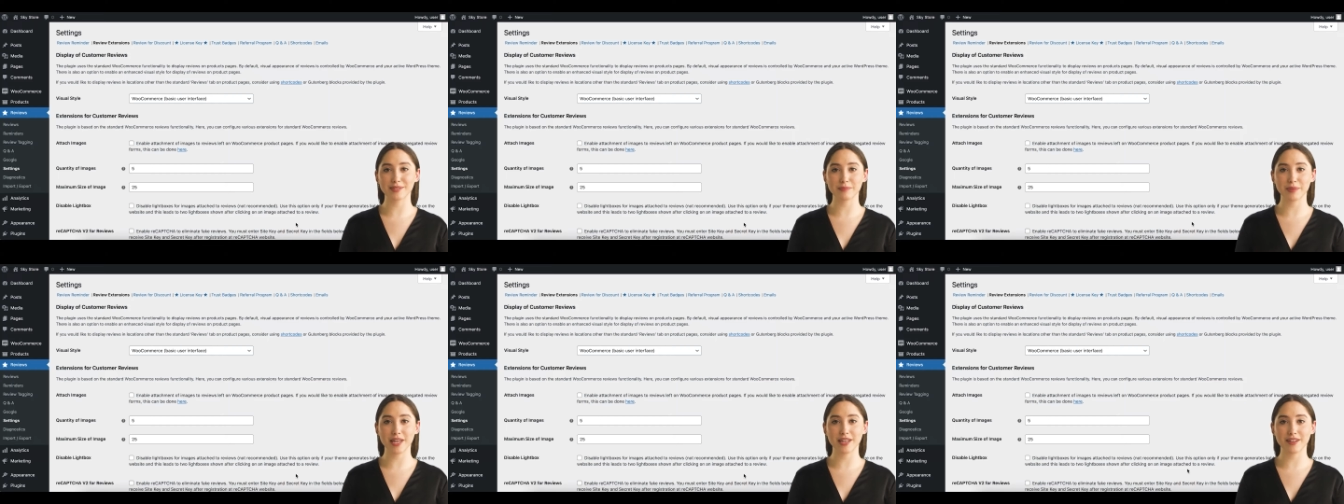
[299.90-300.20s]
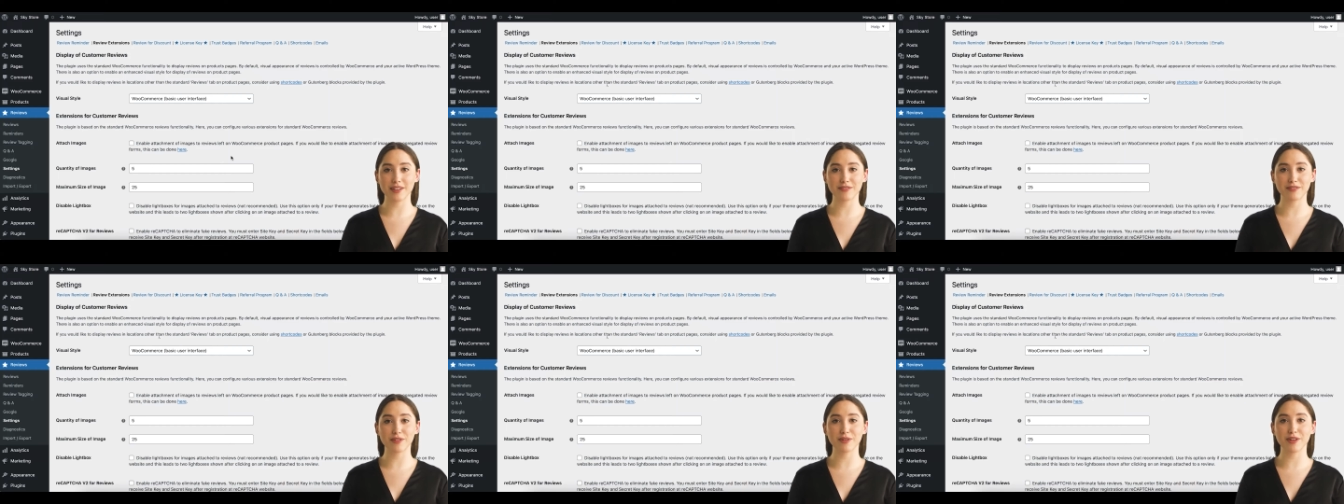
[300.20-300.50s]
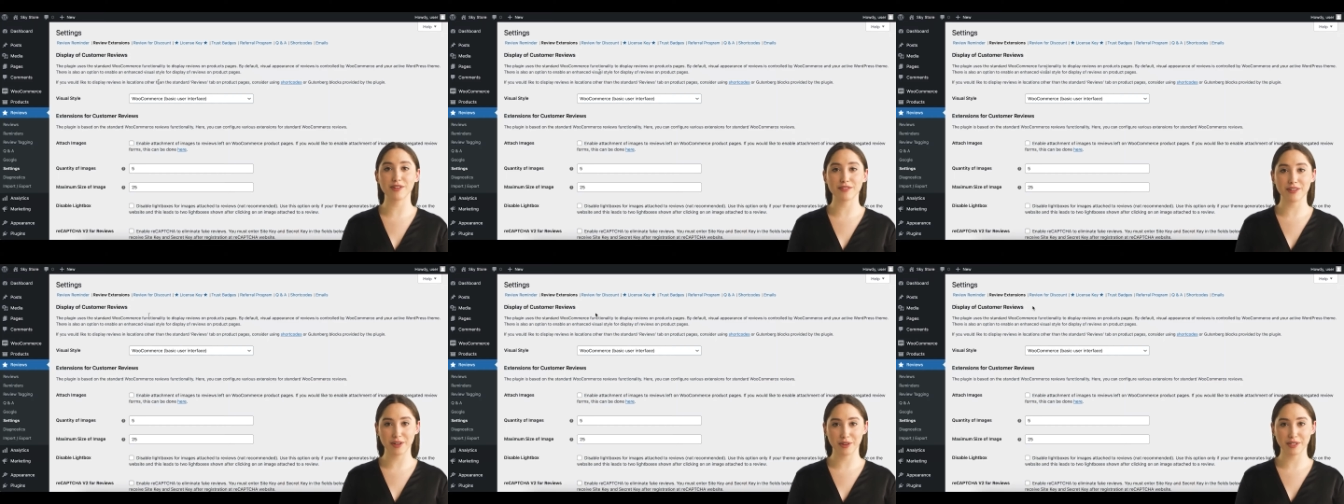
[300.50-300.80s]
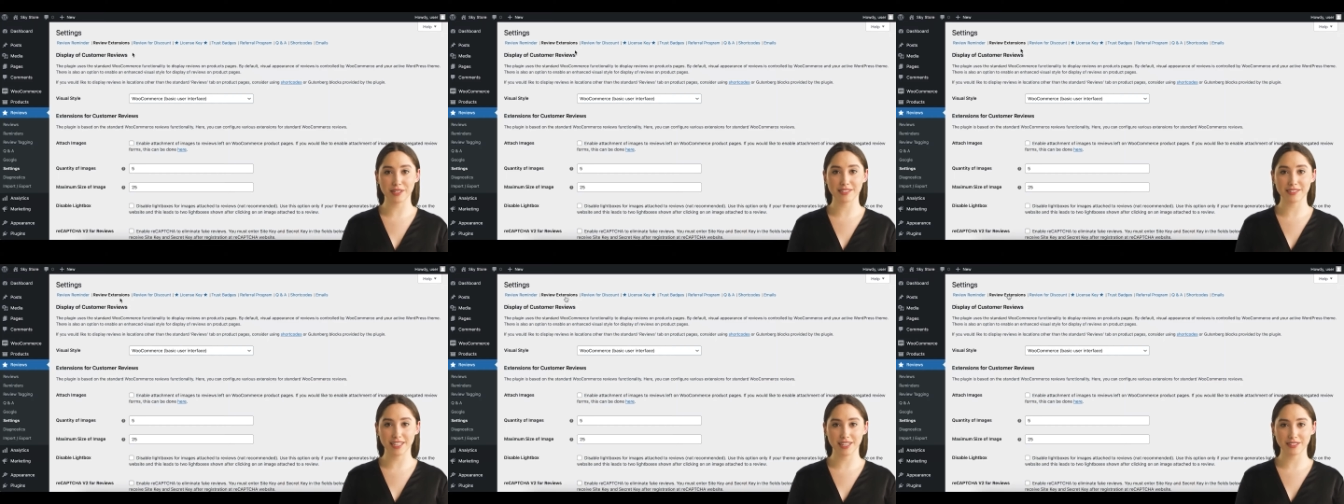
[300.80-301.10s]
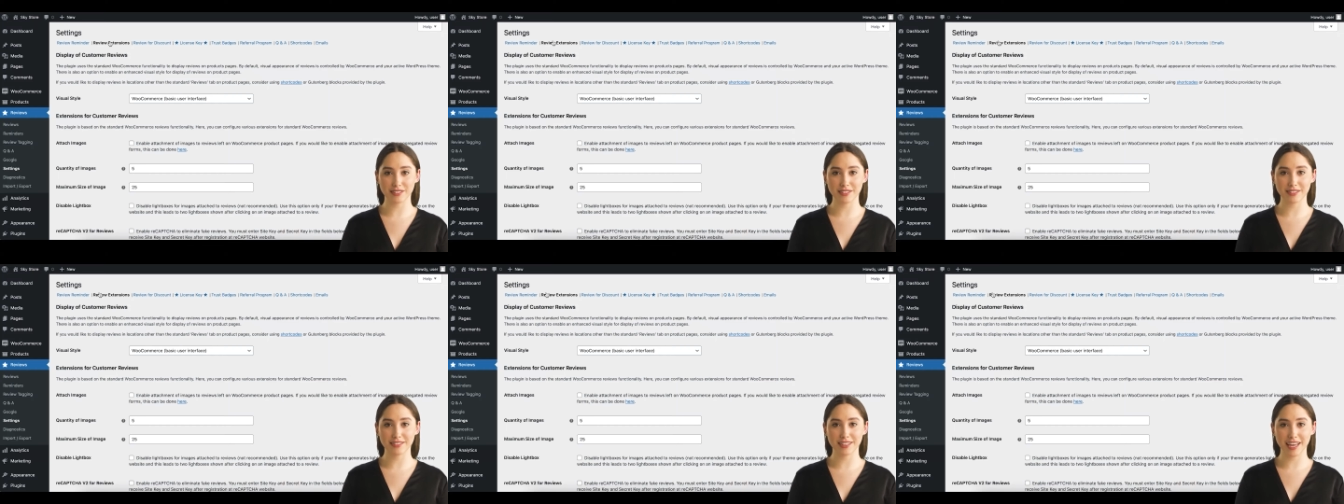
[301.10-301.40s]
panel for Review
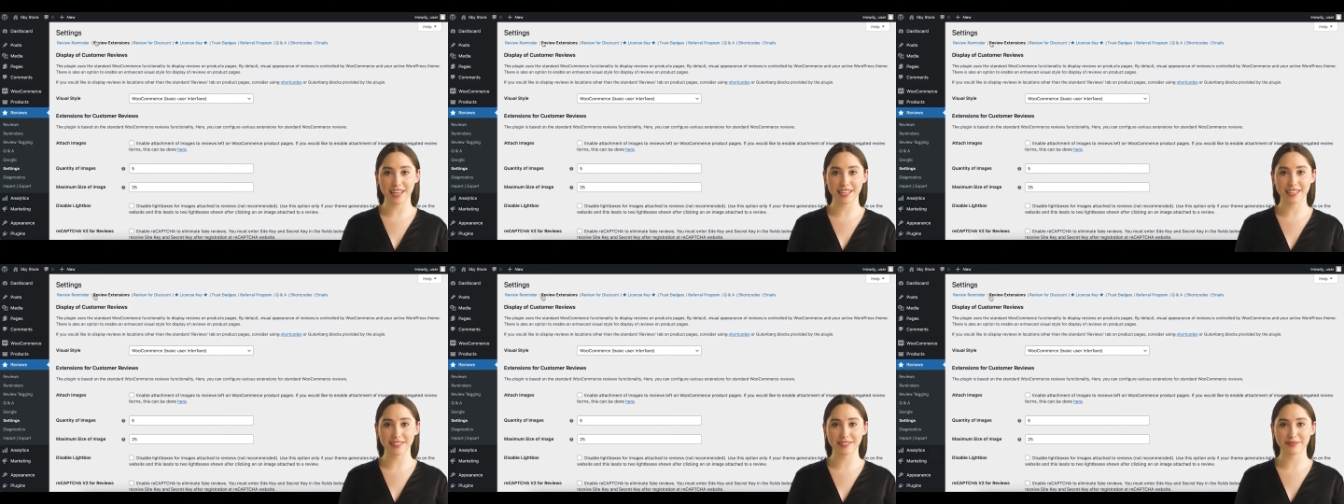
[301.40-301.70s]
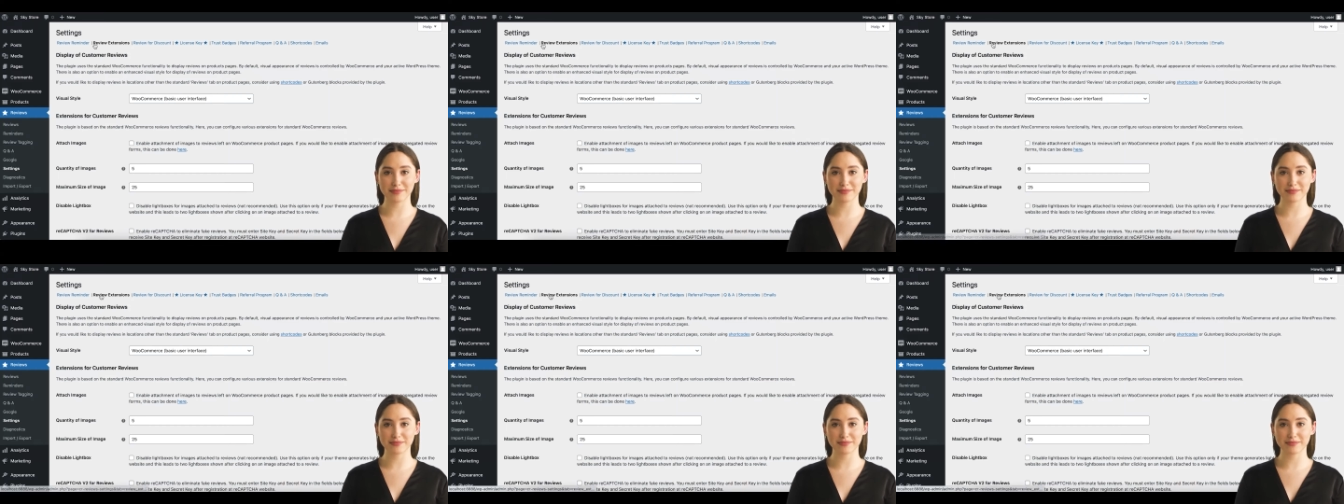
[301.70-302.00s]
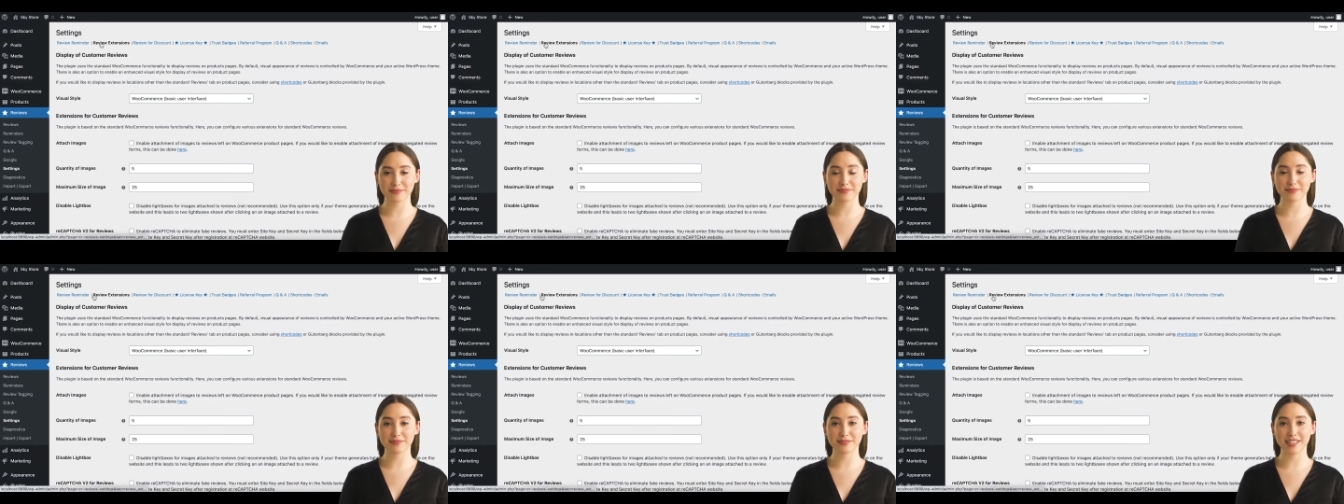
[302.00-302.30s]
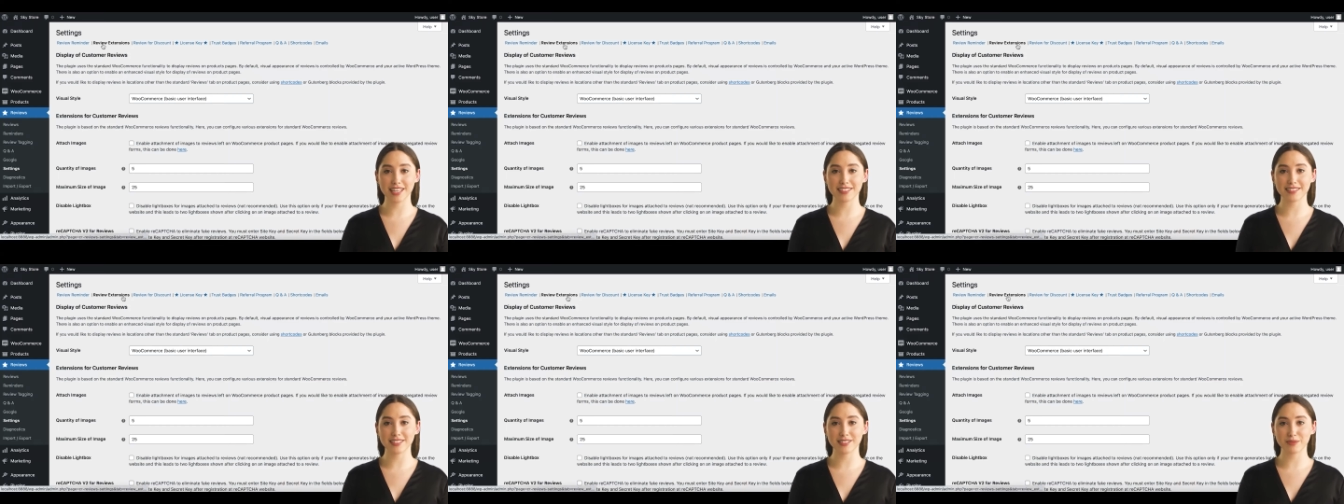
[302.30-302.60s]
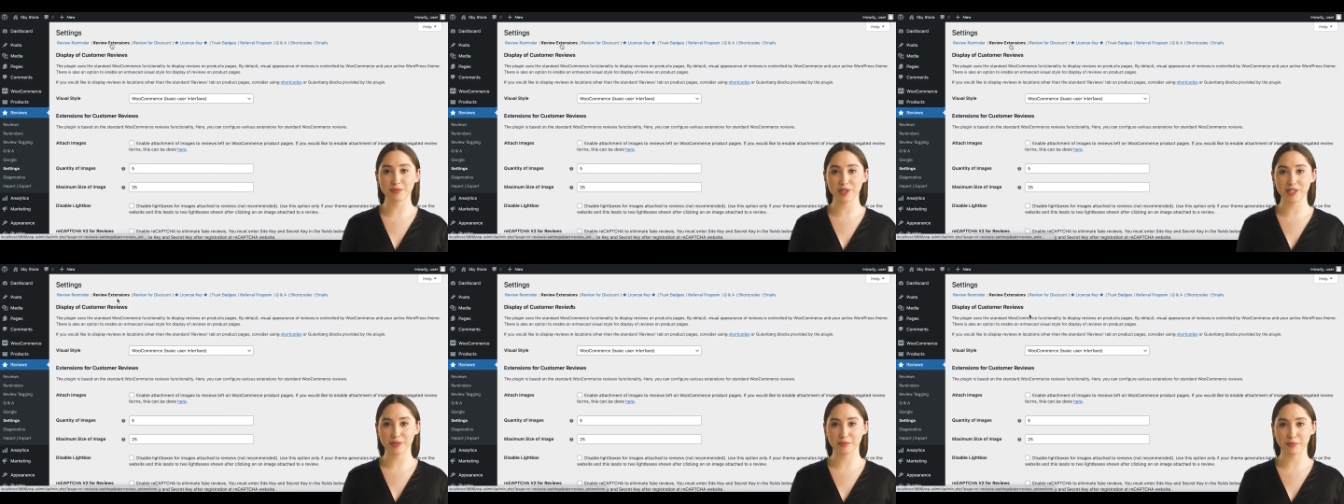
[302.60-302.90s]
Extension settings. This is
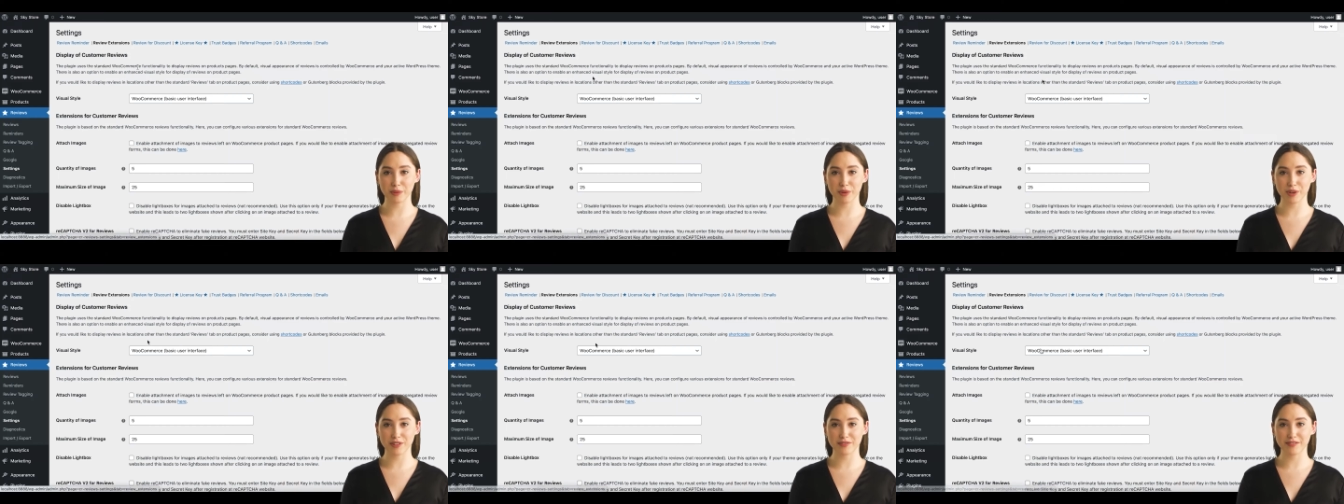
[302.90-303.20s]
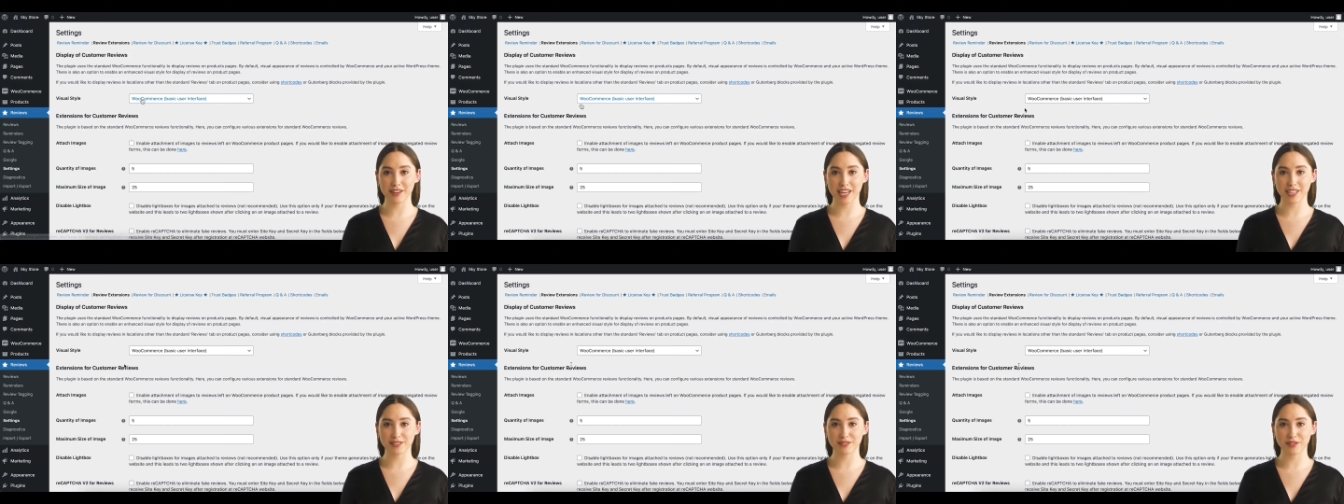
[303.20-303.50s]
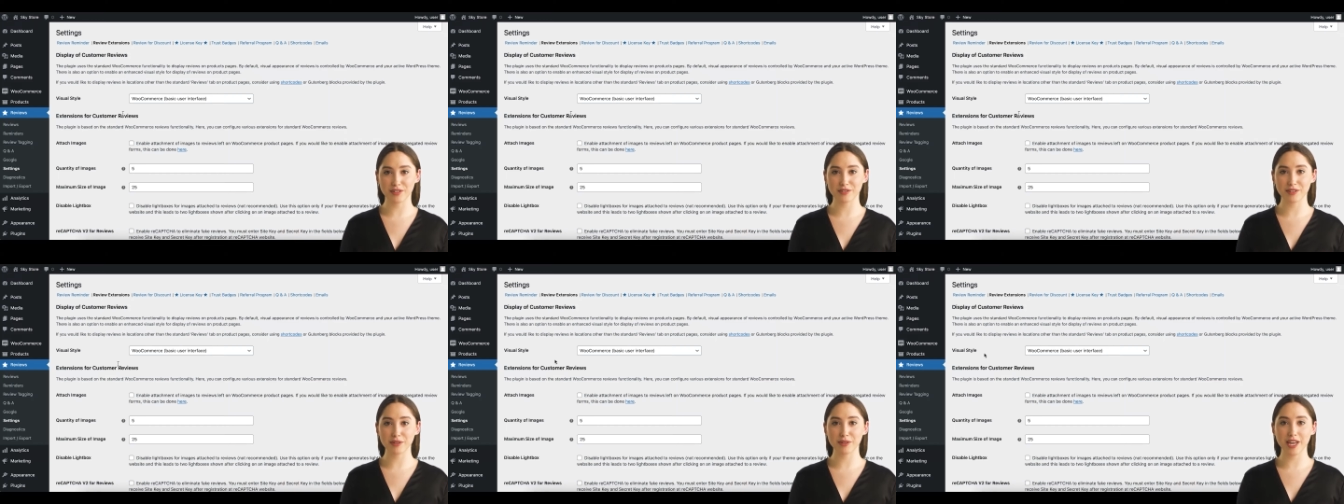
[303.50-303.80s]
where the more advanced review